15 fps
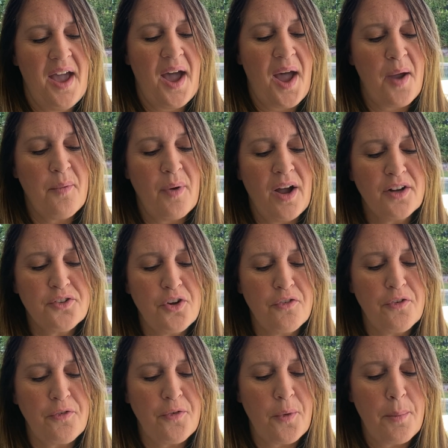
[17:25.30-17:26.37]
I walked
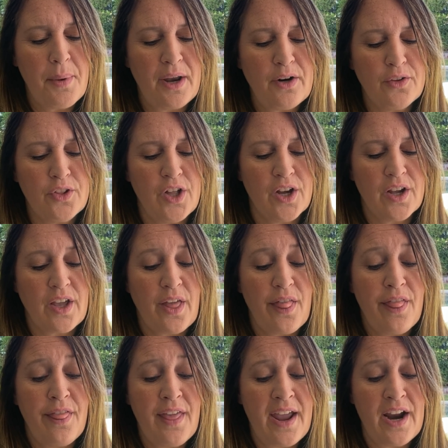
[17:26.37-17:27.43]
over for a better look.
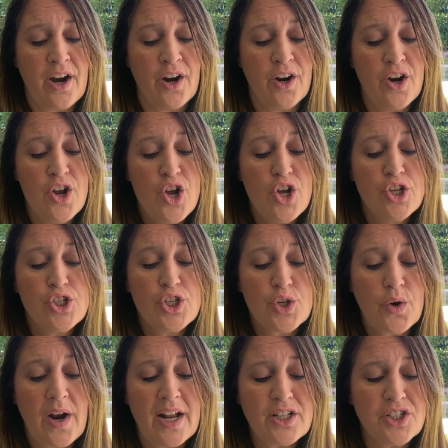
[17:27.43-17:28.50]
There,
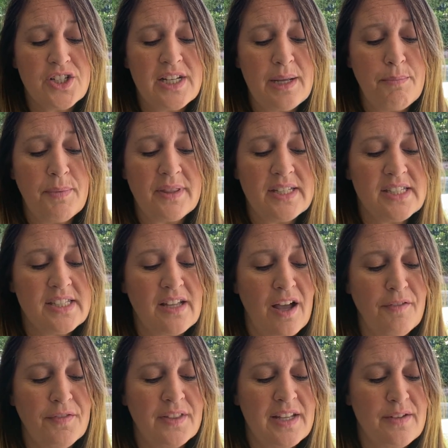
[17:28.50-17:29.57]
scratched deep in the
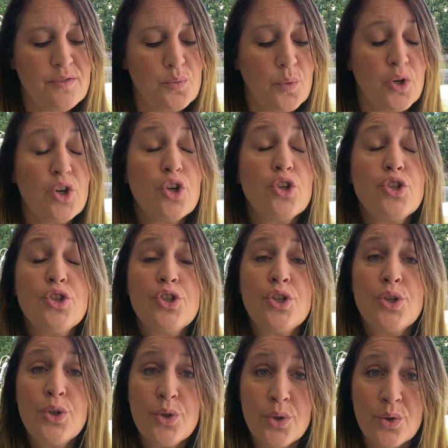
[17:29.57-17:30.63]
soft leaves, were
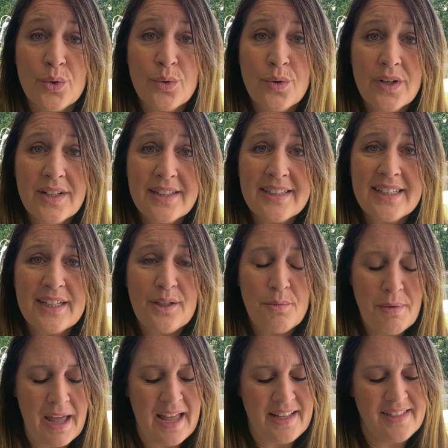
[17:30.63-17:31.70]
2 little
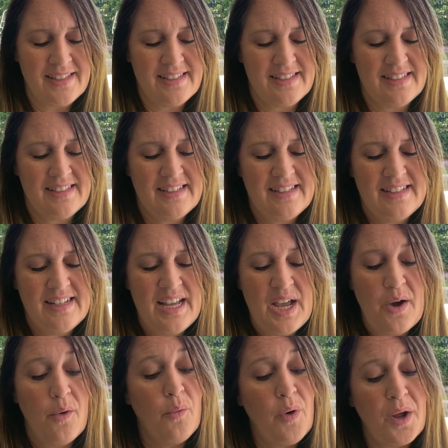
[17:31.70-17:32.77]
beds.
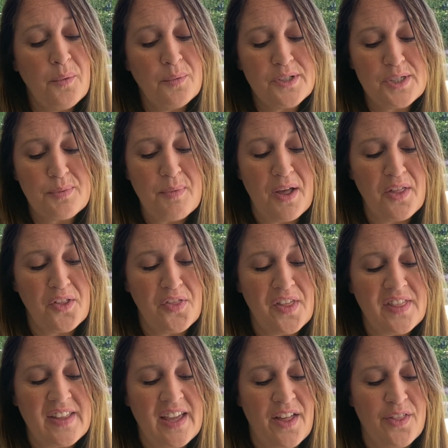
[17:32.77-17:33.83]
One was smaller
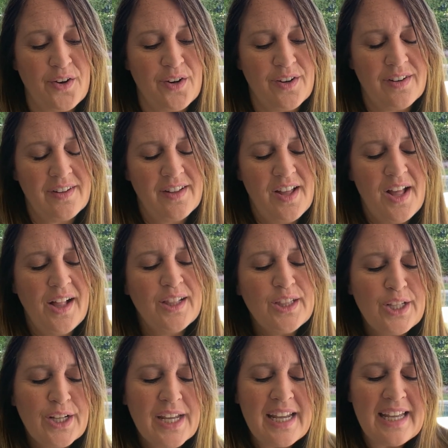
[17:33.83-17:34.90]
than the other.
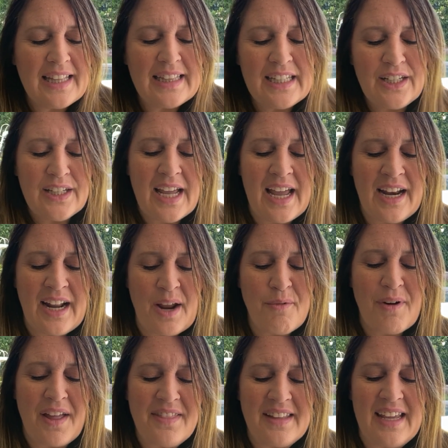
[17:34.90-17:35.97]
Looking at little Ann, I
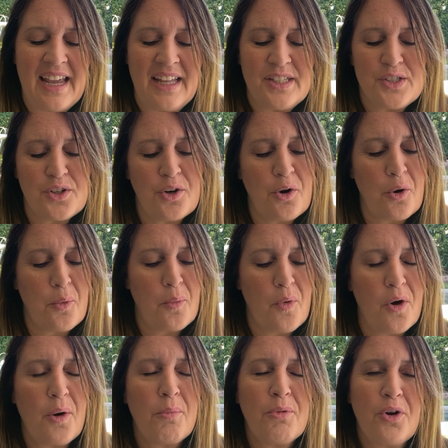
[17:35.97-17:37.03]
read the answer in her
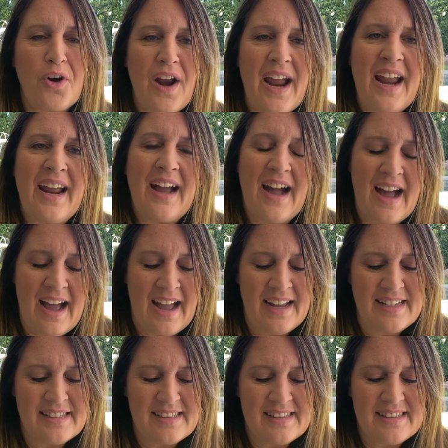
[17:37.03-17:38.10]
warm gray
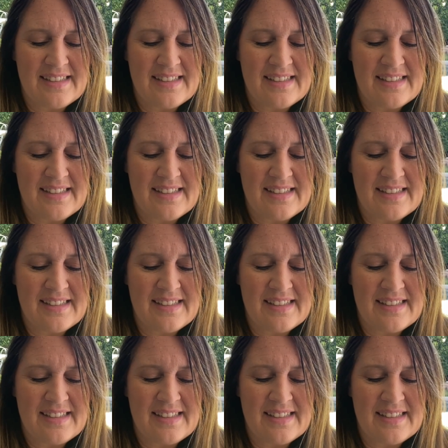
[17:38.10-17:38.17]
eyes.